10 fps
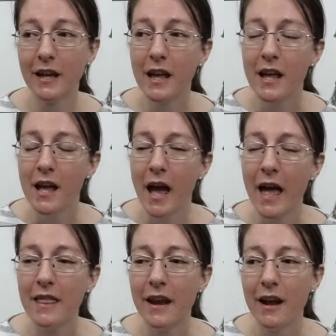
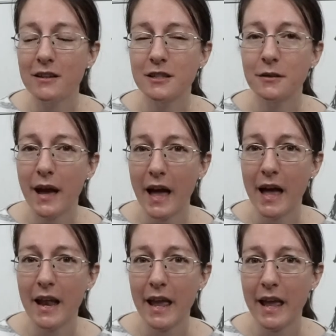and then I also
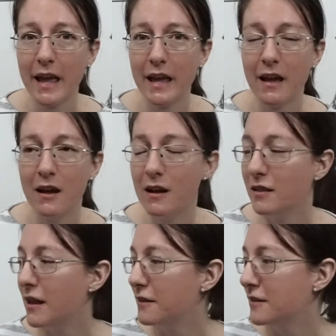had a
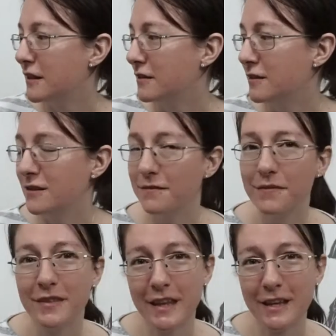leather needle.
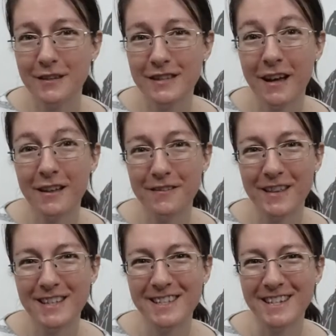Thank you, Sally, for
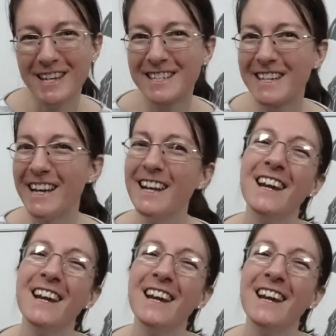that suggestion.